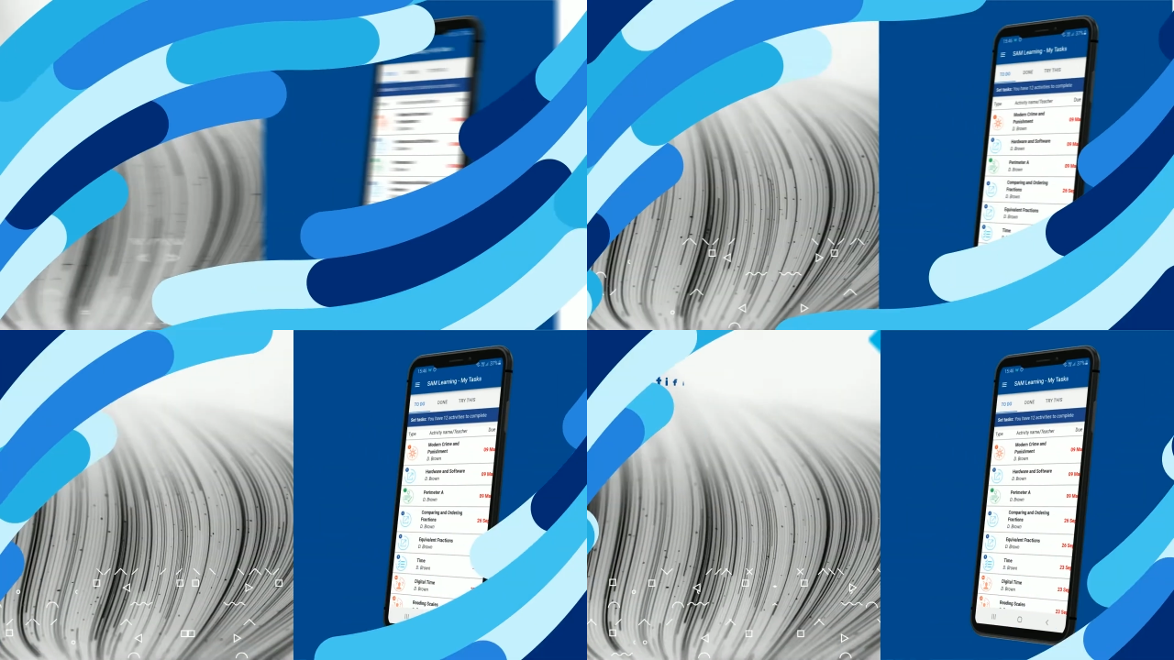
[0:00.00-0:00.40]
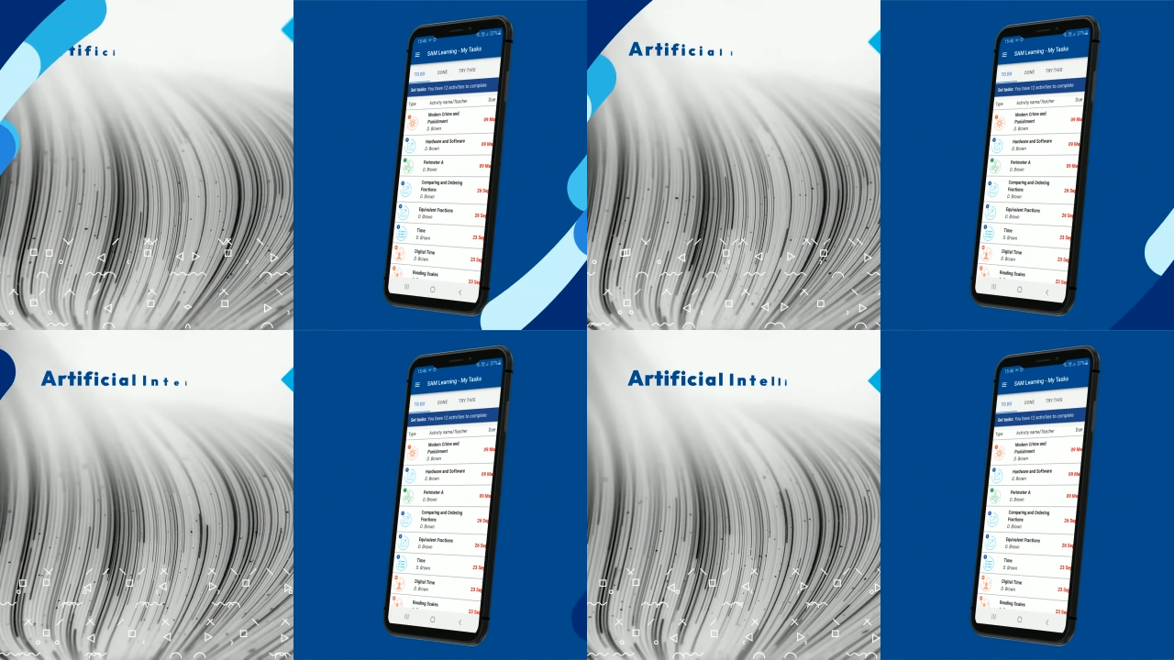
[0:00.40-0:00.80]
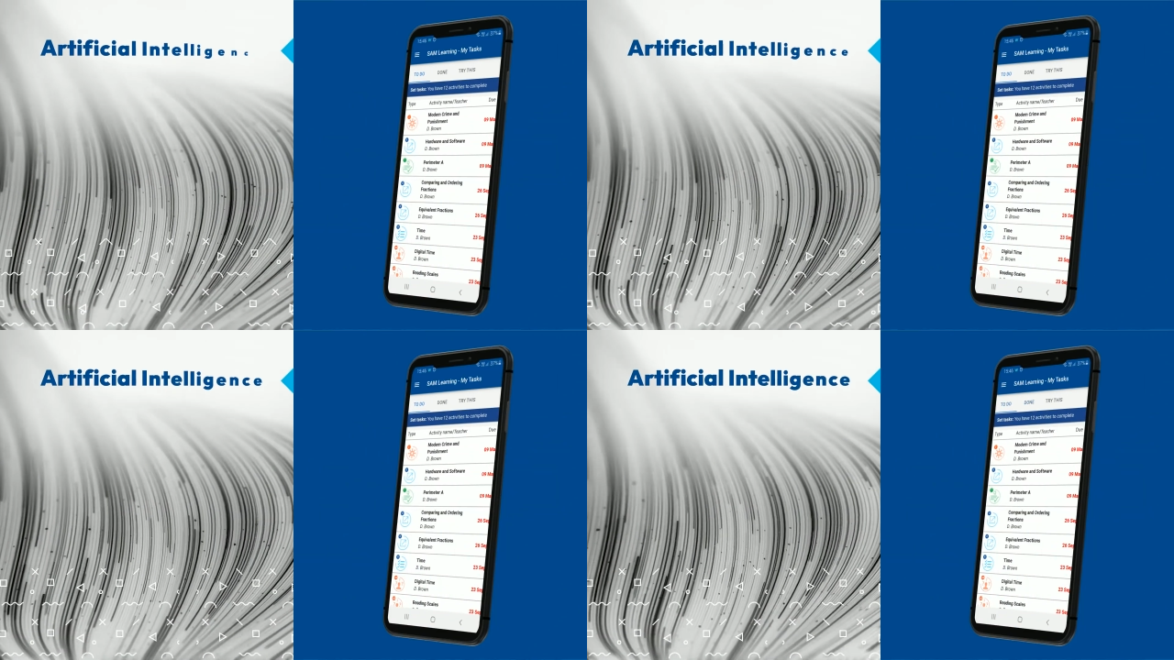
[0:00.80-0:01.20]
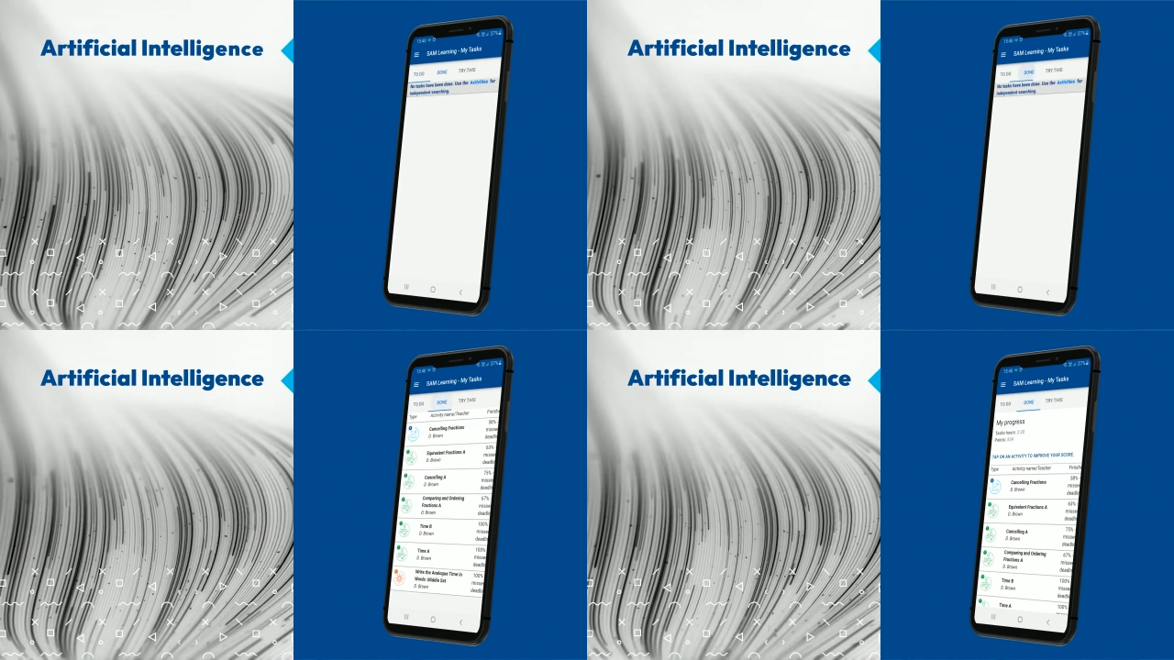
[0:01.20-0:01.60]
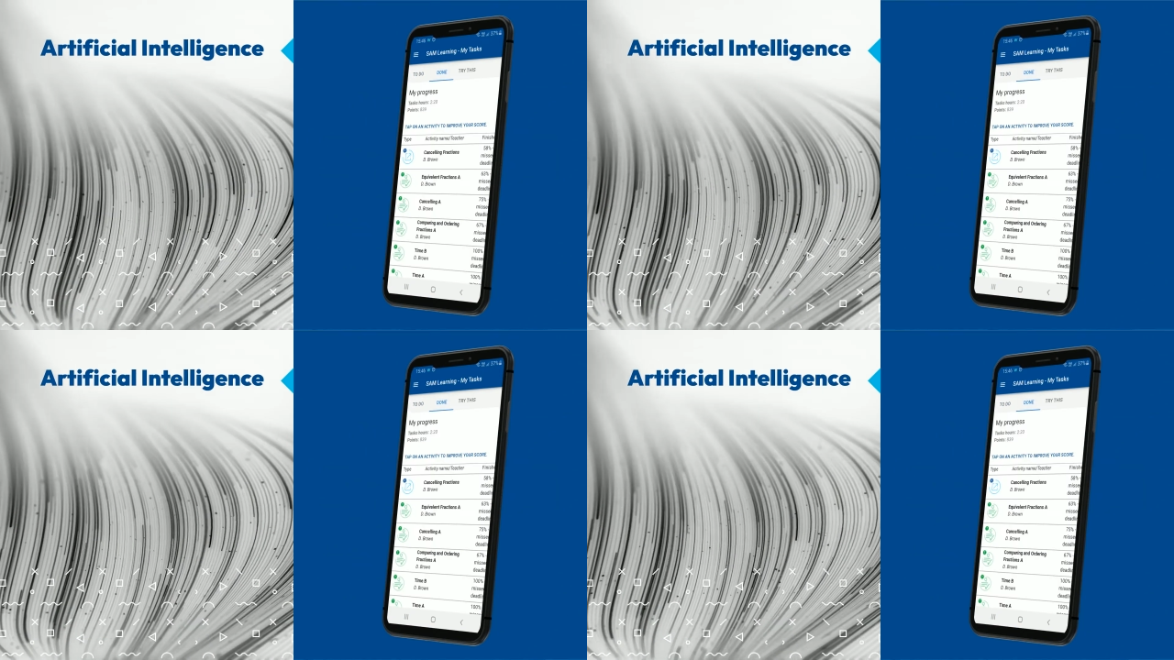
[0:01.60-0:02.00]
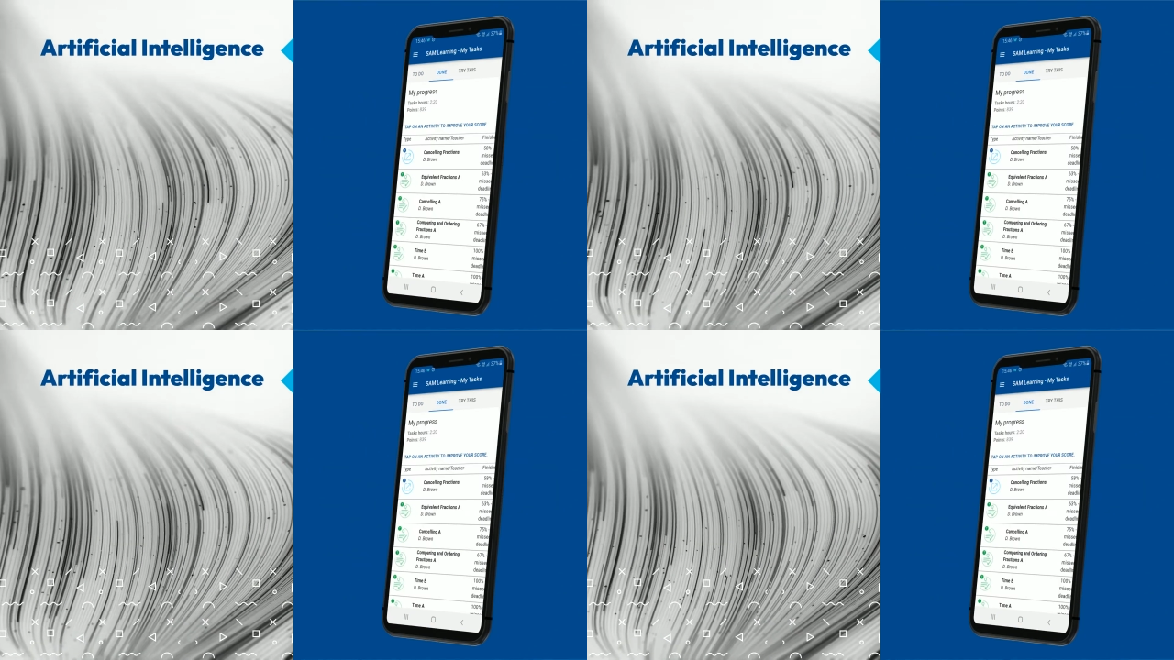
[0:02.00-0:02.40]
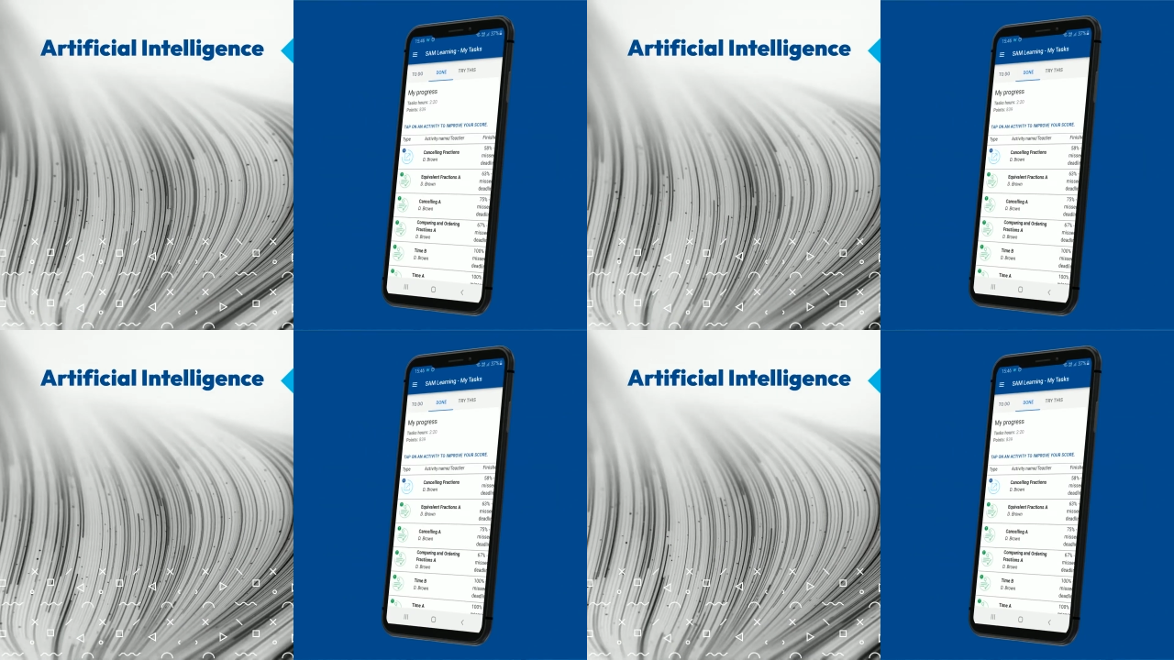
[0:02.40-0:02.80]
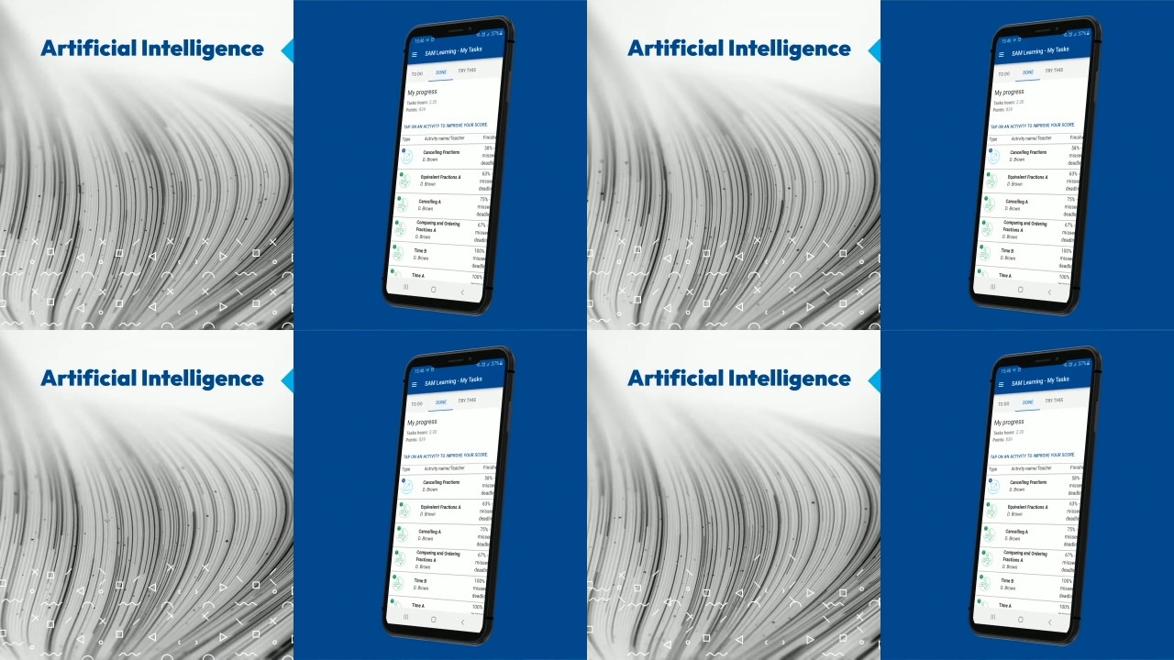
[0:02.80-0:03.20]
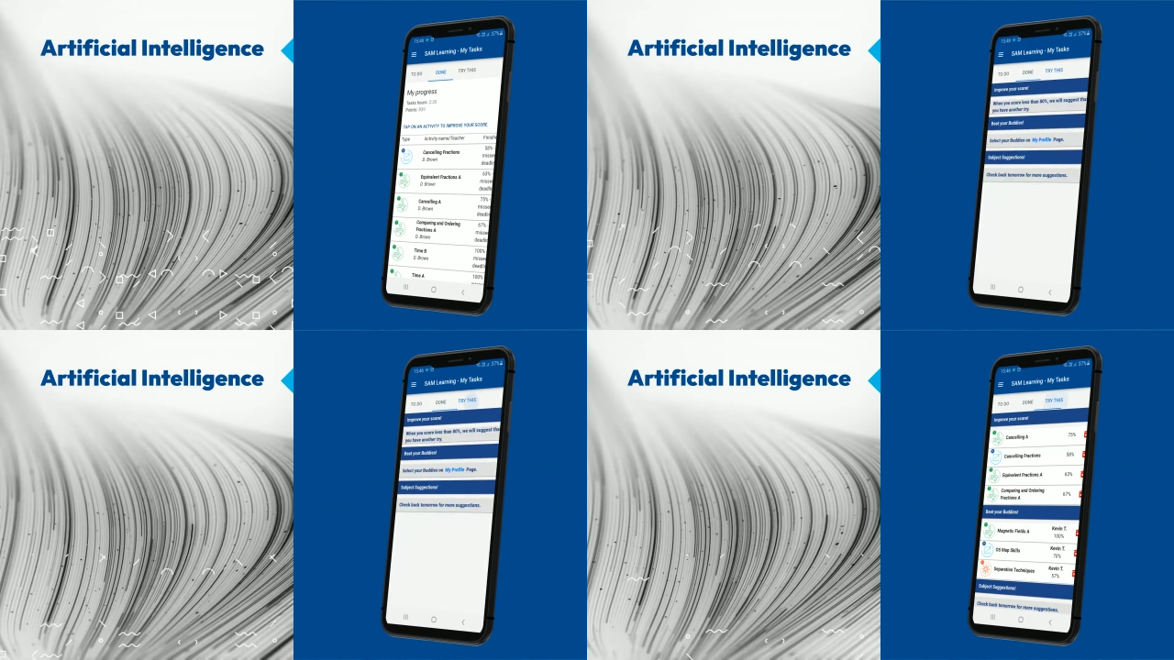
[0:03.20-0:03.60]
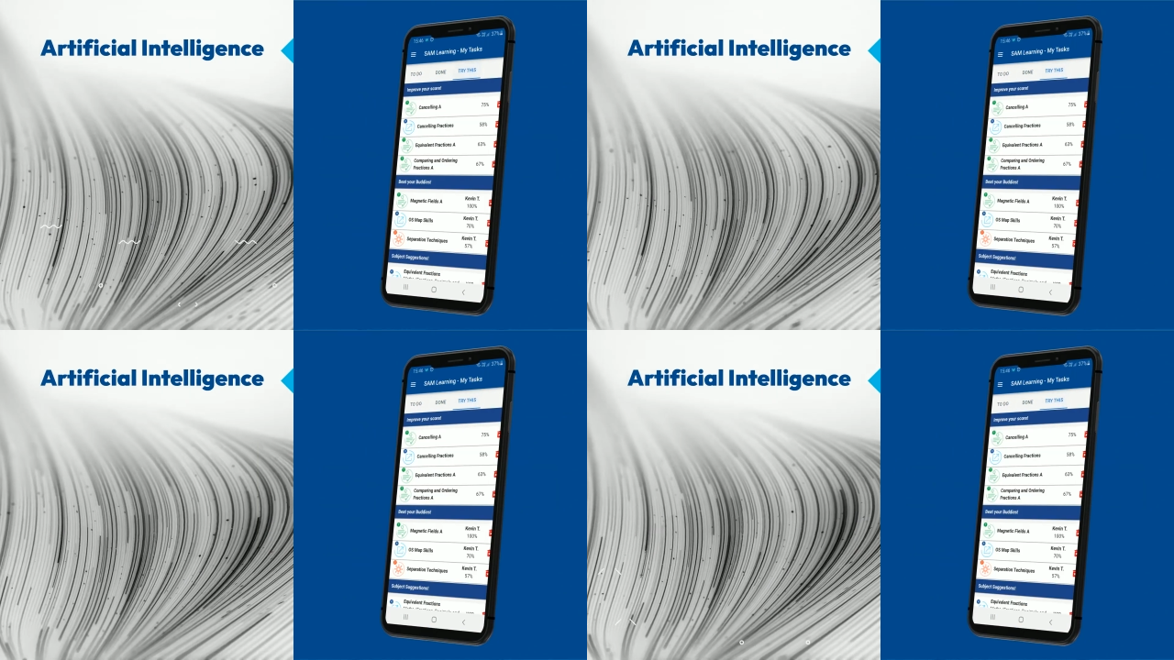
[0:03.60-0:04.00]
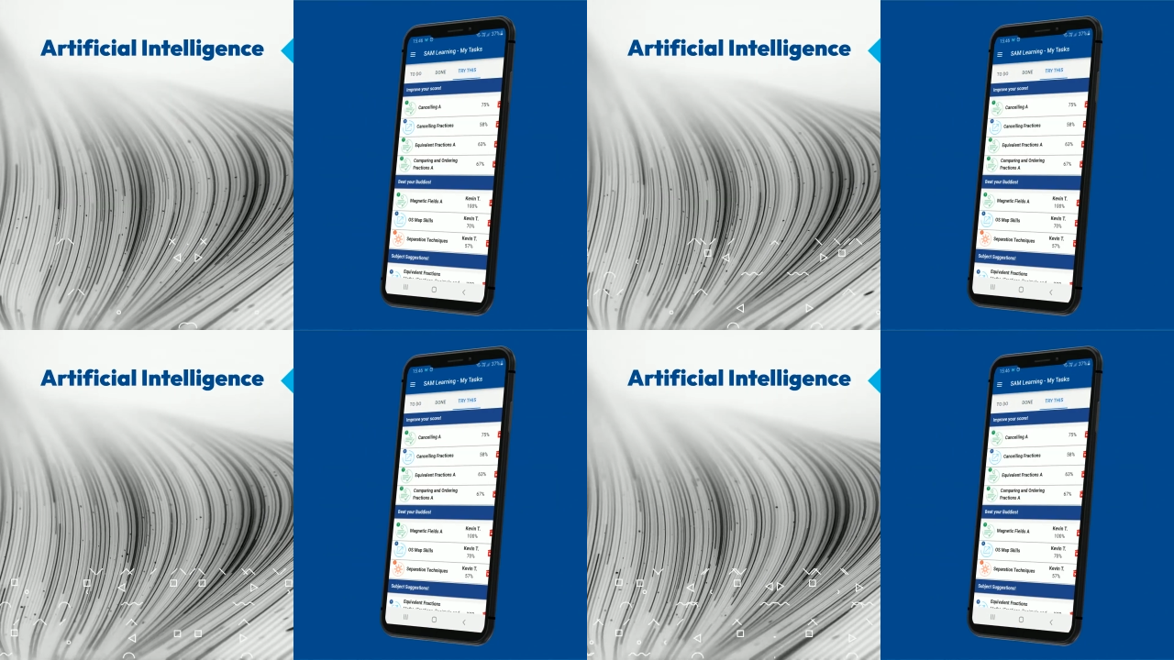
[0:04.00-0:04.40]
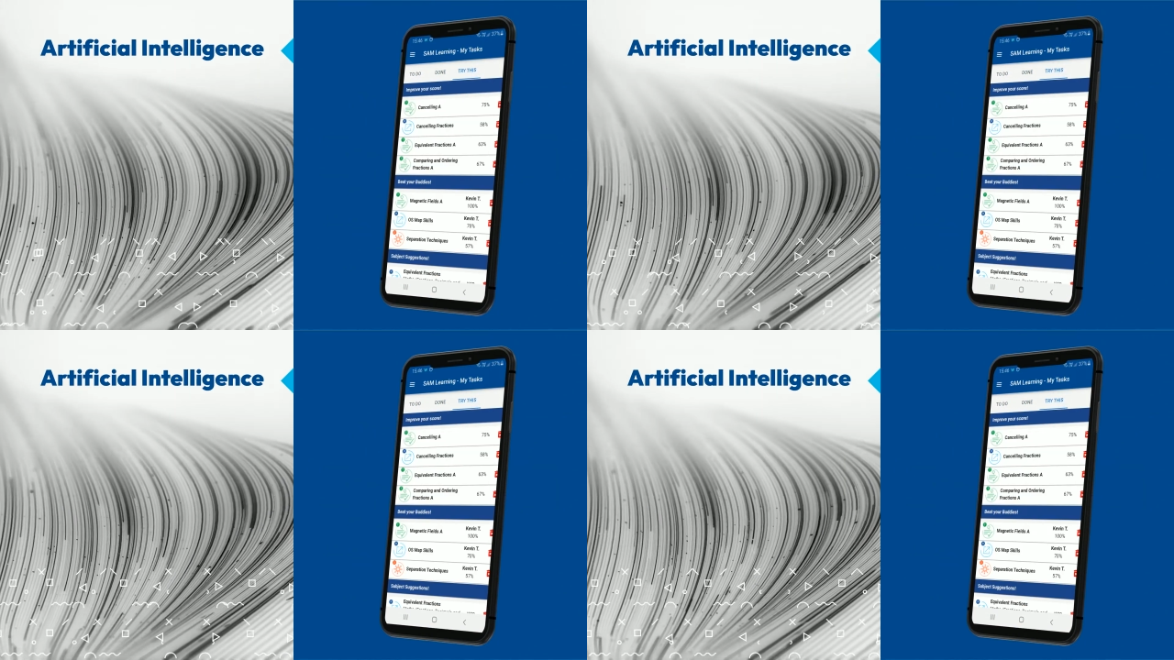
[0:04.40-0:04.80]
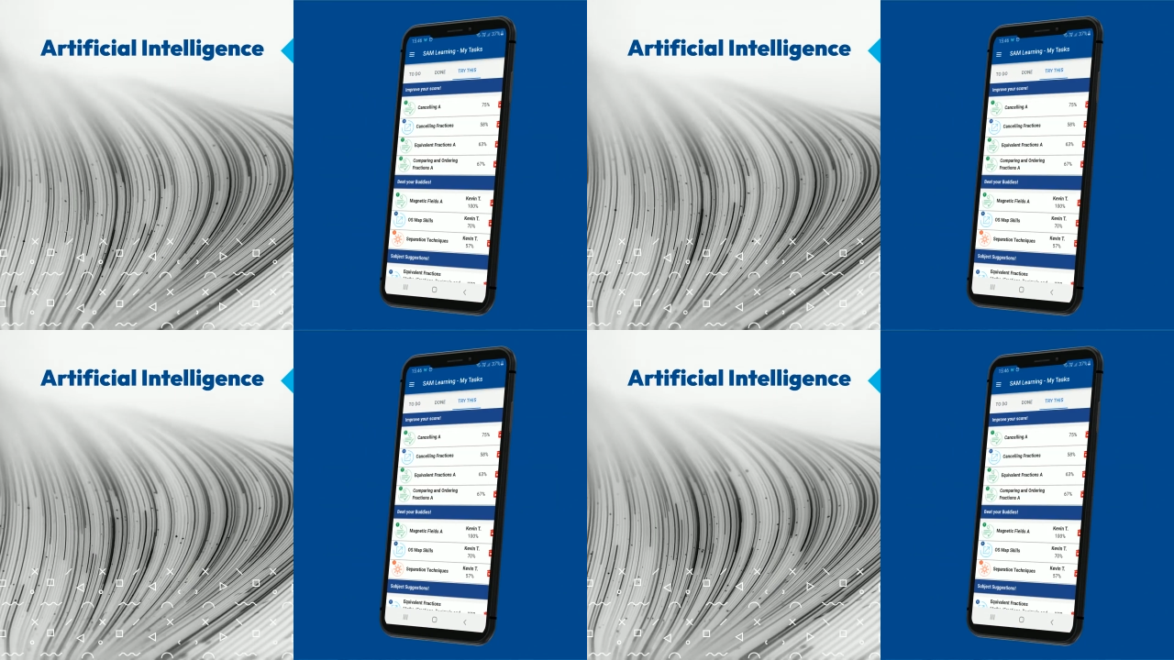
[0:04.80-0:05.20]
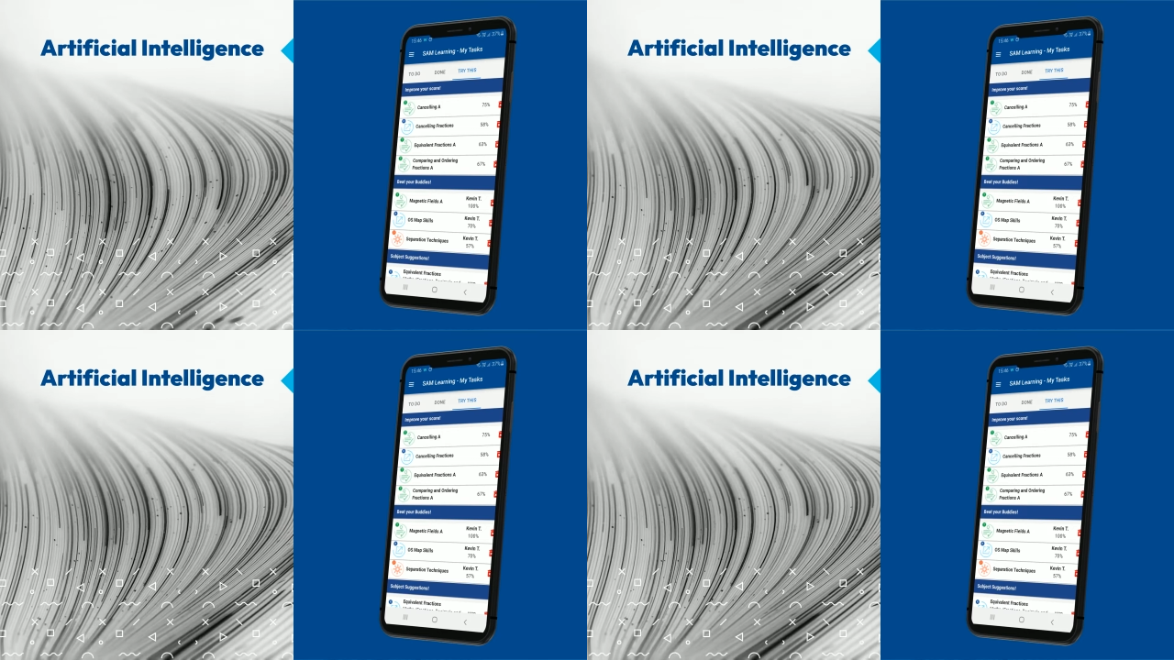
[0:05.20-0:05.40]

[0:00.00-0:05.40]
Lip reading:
No face is visible, so there are no lips to read.